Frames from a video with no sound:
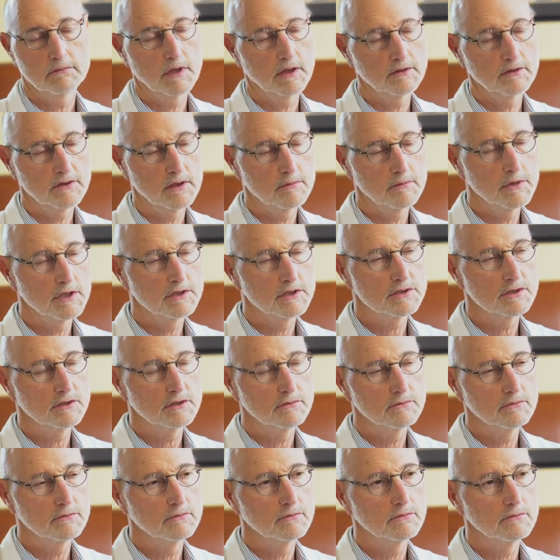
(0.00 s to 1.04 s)
as I
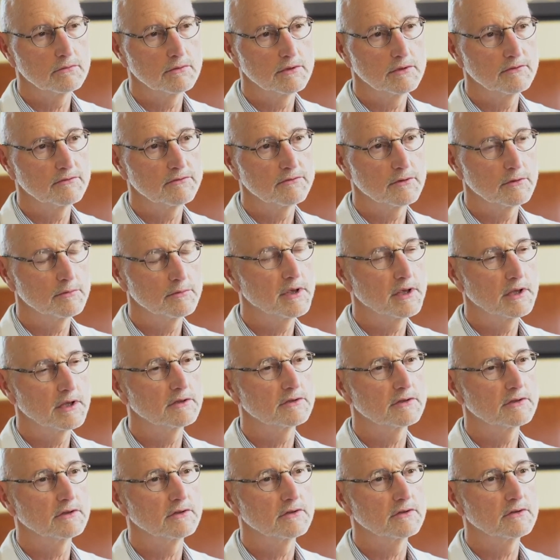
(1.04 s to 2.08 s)
mentioned, refer
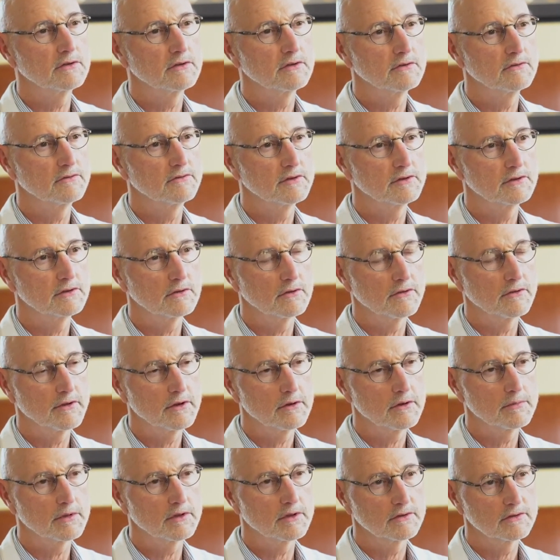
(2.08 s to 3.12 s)
patients to physical
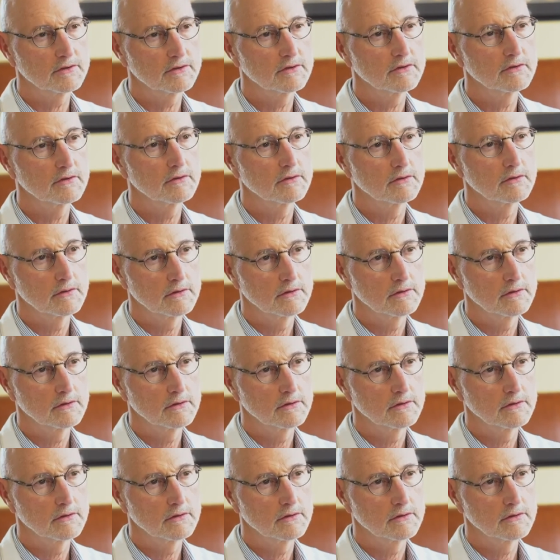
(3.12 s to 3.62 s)
therapists.